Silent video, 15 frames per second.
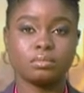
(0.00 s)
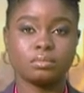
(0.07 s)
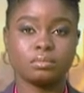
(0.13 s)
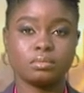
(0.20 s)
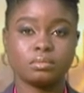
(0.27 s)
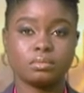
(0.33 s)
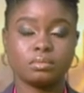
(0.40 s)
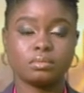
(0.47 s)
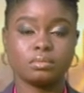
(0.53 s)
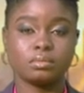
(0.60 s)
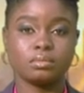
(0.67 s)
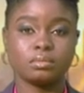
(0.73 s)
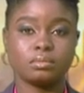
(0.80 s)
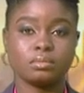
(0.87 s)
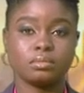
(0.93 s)

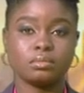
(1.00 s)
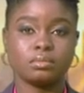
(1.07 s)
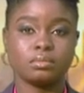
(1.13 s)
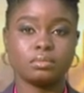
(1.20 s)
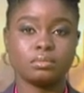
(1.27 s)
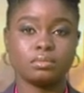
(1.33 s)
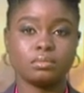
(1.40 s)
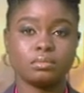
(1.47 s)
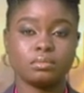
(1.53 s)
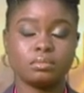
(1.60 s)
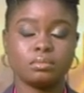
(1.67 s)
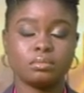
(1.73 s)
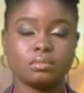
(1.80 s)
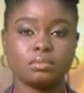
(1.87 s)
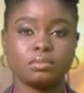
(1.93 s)

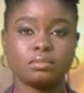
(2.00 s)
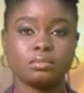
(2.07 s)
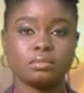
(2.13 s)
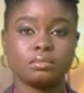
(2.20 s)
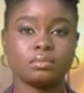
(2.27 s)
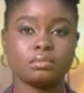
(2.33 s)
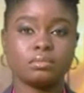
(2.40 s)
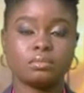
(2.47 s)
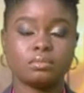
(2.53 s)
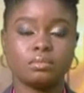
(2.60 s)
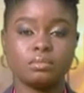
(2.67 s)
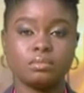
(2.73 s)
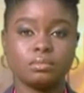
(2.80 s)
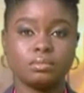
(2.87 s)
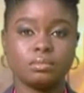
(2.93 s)

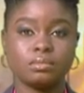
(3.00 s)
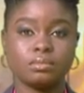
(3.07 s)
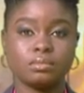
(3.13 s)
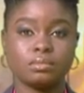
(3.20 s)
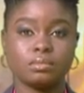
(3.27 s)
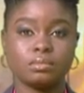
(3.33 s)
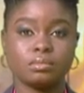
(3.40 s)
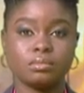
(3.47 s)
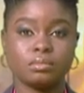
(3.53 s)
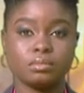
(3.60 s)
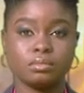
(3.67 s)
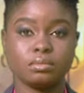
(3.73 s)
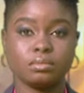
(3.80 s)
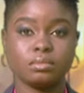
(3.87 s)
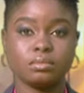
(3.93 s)

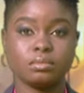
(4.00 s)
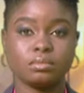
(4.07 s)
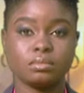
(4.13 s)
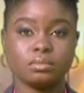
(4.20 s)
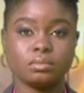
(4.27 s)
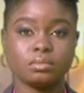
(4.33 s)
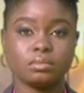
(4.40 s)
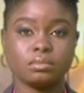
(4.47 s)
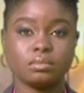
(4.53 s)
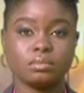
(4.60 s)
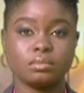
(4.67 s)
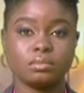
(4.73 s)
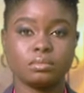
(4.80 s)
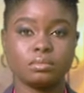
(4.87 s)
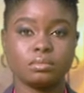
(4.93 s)
(silent)